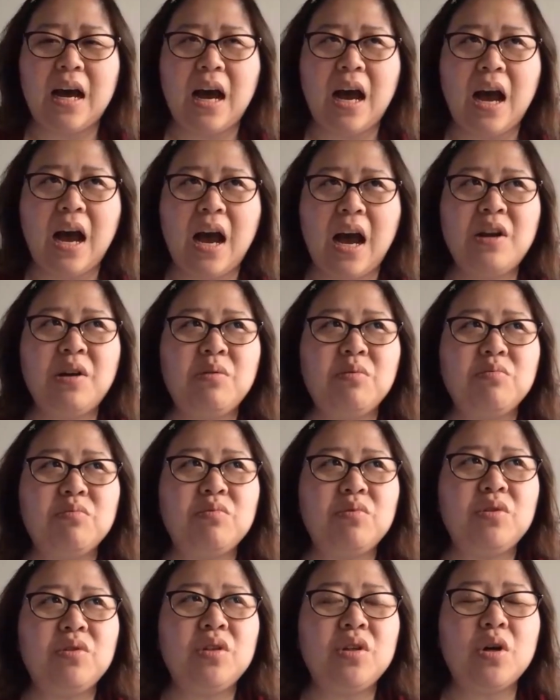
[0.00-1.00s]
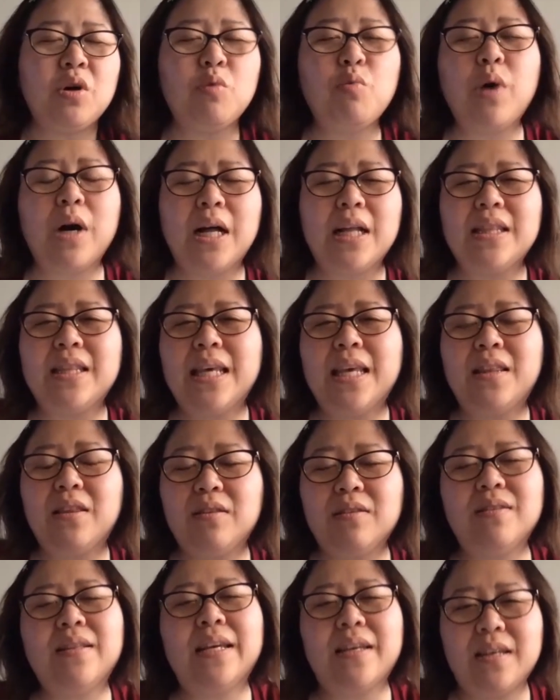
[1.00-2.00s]
I don't know what it,
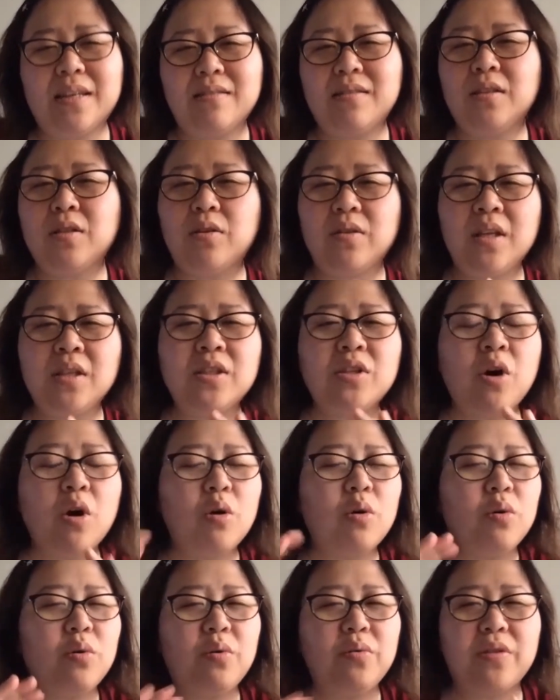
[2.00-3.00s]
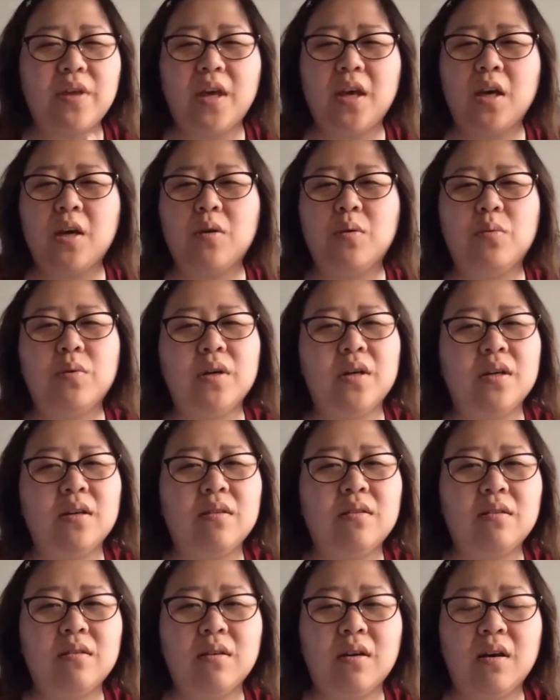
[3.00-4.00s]
like you know this whole thing
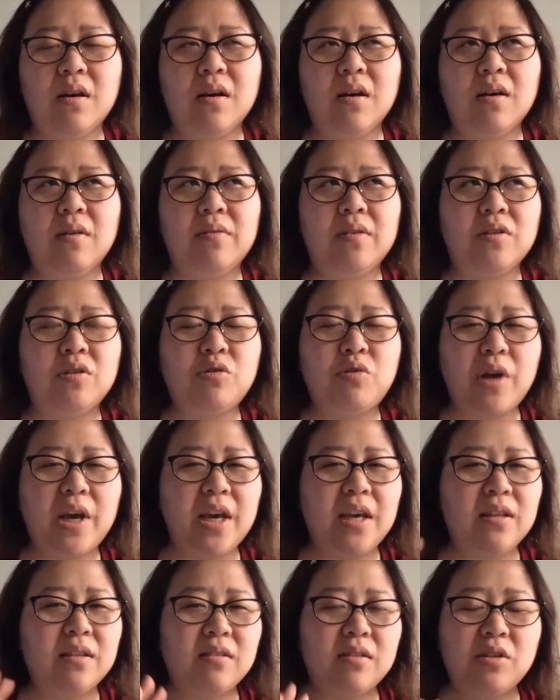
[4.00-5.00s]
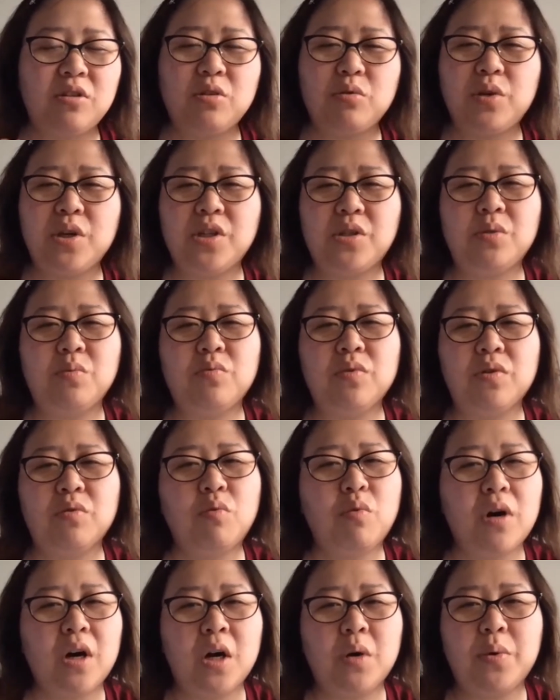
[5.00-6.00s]
with uh, the trade situation
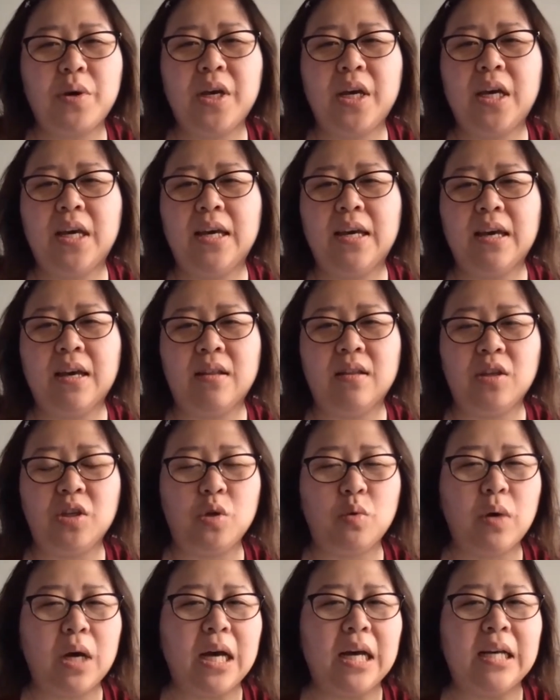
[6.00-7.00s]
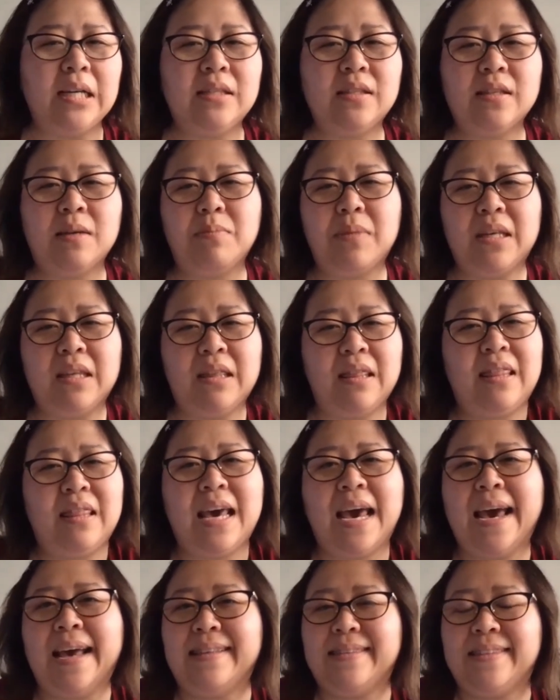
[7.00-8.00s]
with Huawei and the U.S. I mean
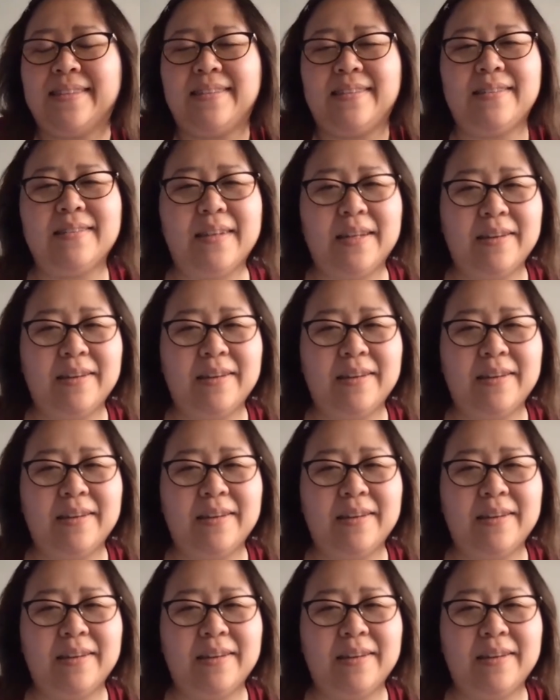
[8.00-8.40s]
that's